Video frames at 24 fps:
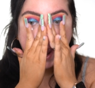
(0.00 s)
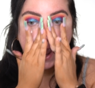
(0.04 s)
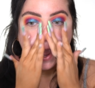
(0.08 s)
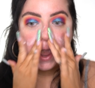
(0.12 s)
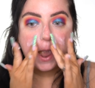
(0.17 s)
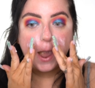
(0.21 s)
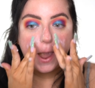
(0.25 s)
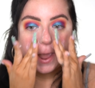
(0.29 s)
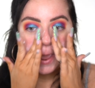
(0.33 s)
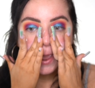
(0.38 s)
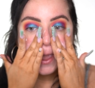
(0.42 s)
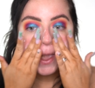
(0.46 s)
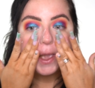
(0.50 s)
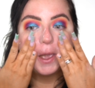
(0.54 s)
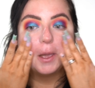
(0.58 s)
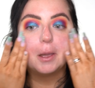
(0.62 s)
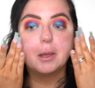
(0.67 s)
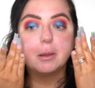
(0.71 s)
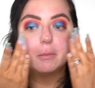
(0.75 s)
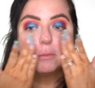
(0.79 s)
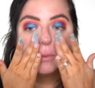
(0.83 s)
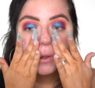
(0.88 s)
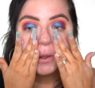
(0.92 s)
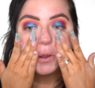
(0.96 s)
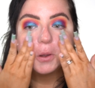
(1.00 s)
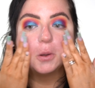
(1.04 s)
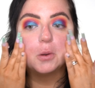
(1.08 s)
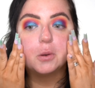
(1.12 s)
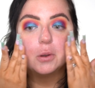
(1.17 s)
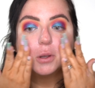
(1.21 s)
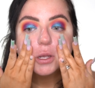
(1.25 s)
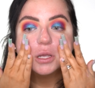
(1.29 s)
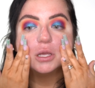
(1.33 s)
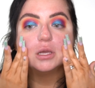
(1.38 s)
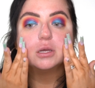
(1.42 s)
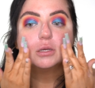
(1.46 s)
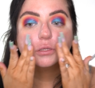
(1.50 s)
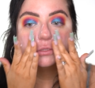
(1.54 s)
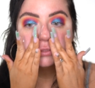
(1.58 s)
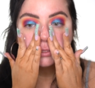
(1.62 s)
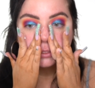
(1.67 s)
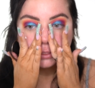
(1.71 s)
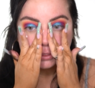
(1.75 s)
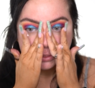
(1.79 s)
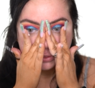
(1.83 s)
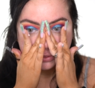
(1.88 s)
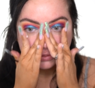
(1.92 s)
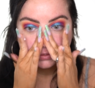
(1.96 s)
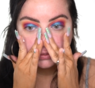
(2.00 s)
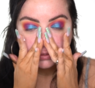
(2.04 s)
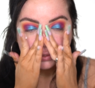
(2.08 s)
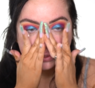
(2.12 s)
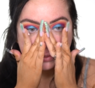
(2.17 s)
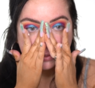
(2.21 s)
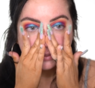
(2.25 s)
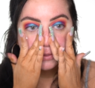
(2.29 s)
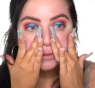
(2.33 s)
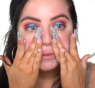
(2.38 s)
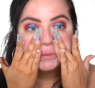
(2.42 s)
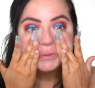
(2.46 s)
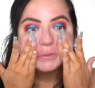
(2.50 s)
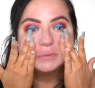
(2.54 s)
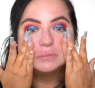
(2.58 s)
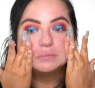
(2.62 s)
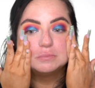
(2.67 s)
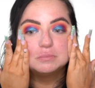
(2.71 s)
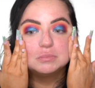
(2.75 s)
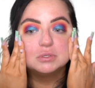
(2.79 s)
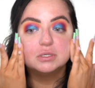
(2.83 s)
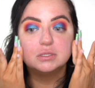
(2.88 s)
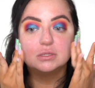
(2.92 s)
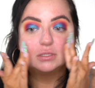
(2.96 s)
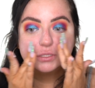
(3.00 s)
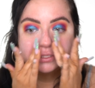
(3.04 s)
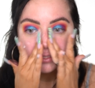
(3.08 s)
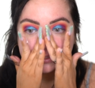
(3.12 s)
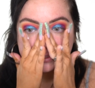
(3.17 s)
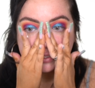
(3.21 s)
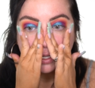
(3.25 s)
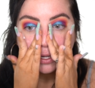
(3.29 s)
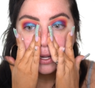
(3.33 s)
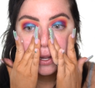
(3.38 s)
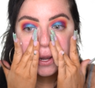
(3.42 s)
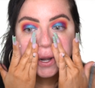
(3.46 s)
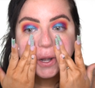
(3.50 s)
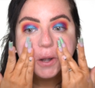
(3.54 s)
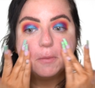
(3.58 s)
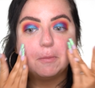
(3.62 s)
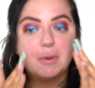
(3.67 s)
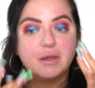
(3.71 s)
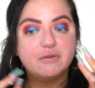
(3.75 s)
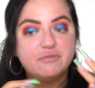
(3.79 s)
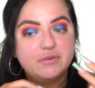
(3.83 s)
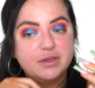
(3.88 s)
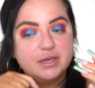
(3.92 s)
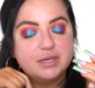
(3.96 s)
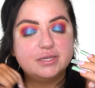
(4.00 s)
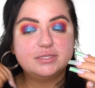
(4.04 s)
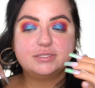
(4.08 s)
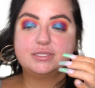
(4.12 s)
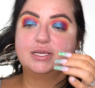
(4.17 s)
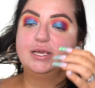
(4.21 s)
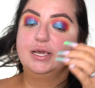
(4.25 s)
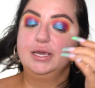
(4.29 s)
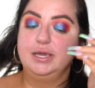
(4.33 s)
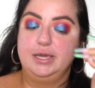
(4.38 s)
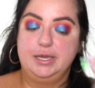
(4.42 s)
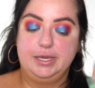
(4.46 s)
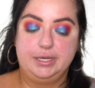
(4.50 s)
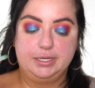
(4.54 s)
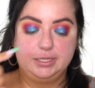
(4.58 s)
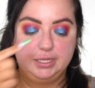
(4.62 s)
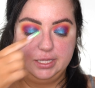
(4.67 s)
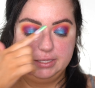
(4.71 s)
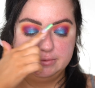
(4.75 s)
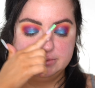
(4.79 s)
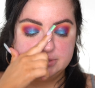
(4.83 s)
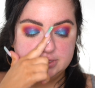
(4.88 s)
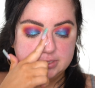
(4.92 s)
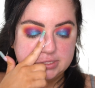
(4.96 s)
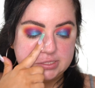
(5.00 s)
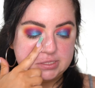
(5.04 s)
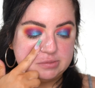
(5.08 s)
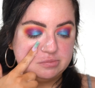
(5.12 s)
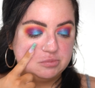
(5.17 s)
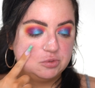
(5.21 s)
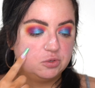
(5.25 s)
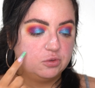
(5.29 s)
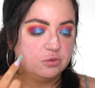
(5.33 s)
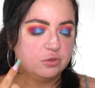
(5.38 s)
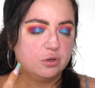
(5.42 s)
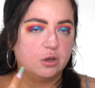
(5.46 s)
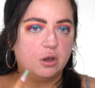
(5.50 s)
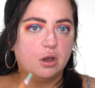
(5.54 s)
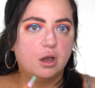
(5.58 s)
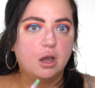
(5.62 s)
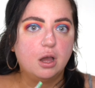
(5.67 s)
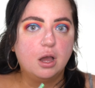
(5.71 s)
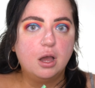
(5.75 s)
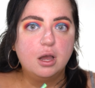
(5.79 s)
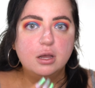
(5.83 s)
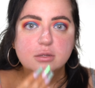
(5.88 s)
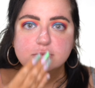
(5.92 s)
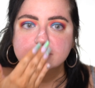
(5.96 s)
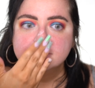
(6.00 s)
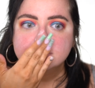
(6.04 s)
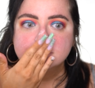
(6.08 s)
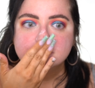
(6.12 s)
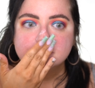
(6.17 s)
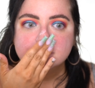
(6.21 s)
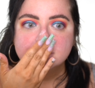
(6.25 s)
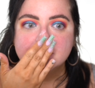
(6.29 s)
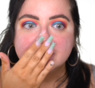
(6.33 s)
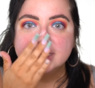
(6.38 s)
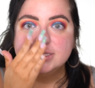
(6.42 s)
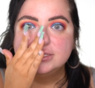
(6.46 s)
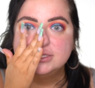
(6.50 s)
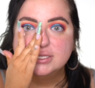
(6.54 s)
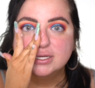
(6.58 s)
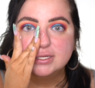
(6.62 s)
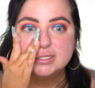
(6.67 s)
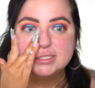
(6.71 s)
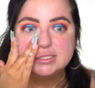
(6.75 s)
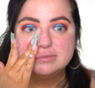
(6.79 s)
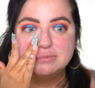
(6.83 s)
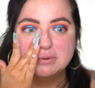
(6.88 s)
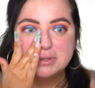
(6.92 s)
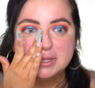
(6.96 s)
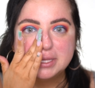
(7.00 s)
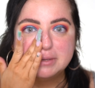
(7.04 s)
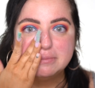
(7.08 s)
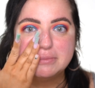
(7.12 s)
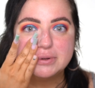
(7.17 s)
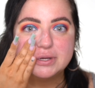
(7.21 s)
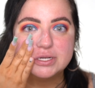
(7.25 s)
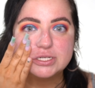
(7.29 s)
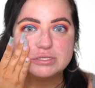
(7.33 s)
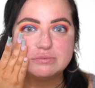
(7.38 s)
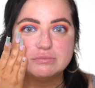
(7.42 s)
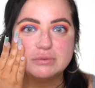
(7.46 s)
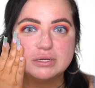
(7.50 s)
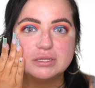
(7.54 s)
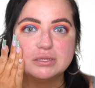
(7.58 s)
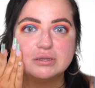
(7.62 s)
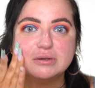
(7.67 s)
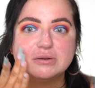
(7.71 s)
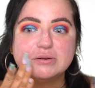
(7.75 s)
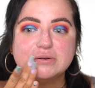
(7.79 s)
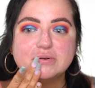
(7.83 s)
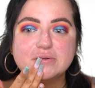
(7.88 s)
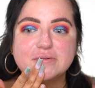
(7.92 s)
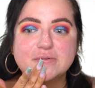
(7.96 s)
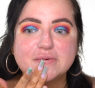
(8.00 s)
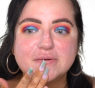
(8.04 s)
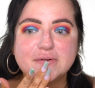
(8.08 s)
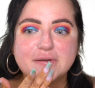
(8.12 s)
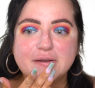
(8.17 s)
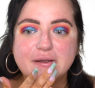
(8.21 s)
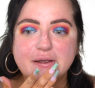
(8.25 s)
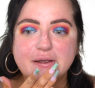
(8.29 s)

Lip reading: I am going to put this on my face. It claims to smooth. It does smell like marshmallow.